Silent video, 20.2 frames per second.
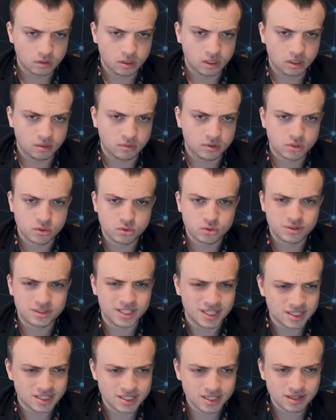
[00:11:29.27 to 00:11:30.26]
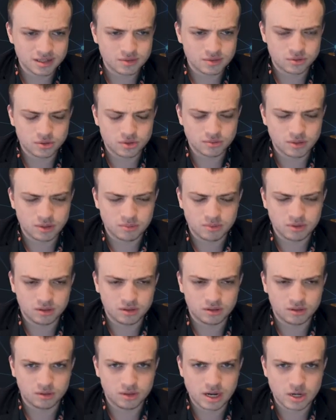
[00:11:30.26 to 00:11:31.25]
There's also a d6, which might
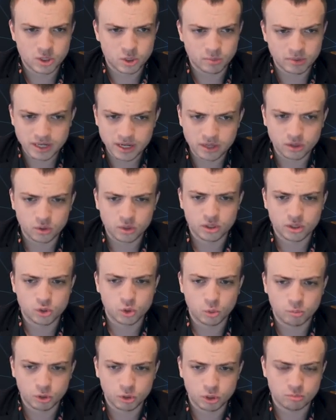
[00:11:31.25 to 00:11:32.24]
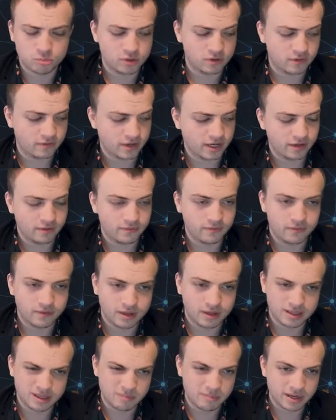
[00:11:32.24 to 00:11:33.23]
be natural, but now you actually go bishop g5,
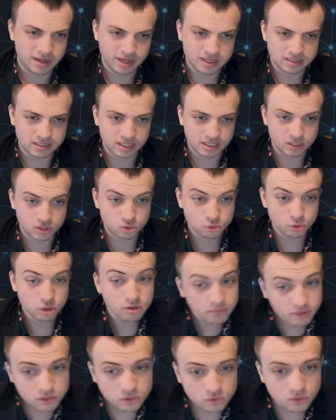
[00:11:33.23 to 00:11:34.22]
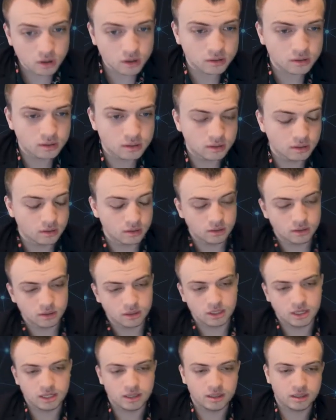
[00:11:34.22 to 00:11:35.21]
and the pin is extremely strong.
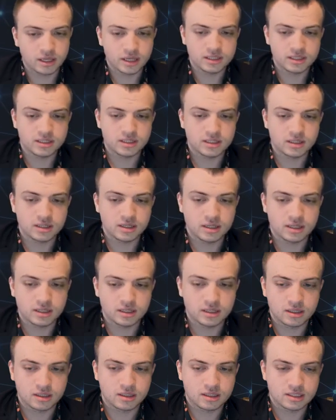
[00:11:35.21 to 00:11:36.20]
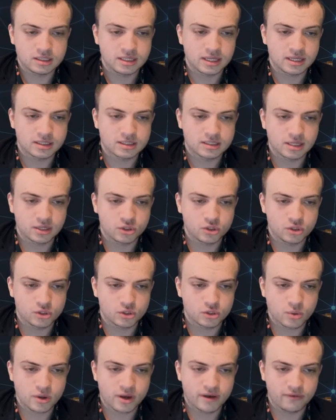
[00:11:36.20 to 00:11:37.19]
And the idea is next to actually
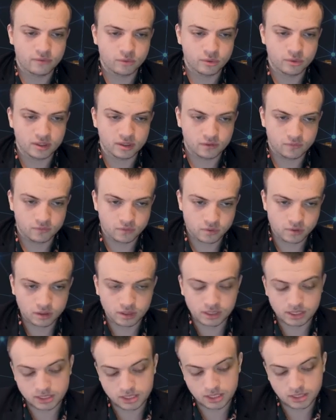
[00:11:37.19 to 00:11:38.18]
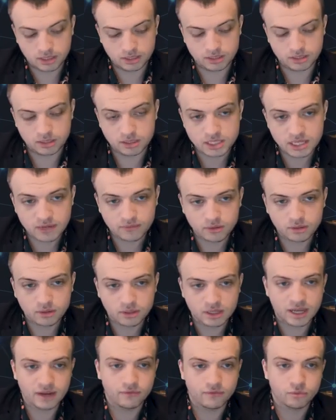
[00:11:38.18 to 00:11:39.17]
just go f3, e4. Let's say knight d7,
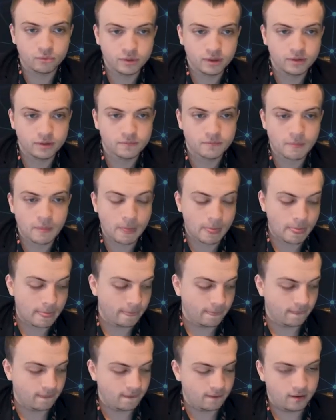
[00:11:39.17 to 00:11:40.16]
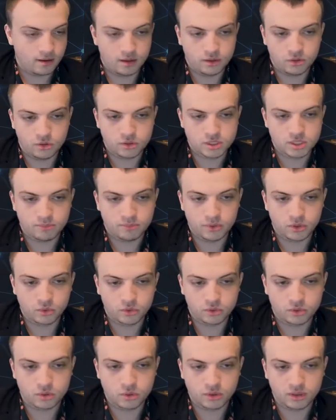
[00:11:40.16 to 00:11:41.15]
f3, and you're simply
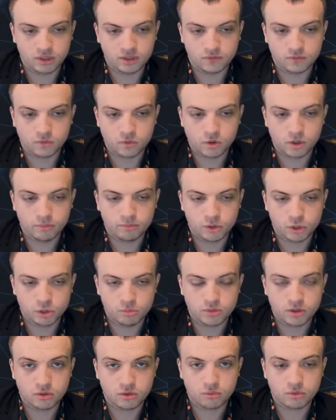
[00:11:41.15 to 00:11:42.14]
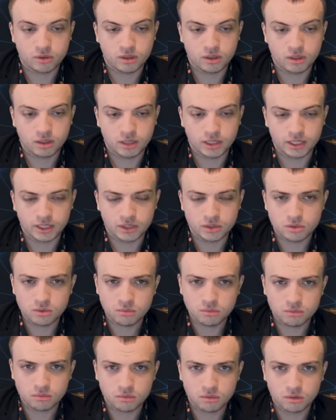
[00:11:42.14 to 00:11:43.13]
going to go e4, bishop d3, knight
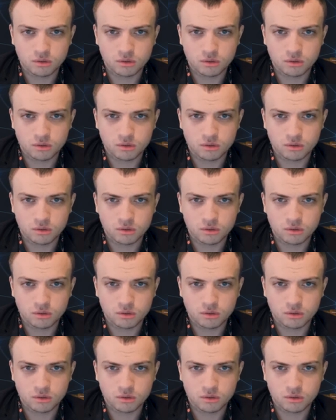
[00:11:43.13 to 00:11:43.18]
e2,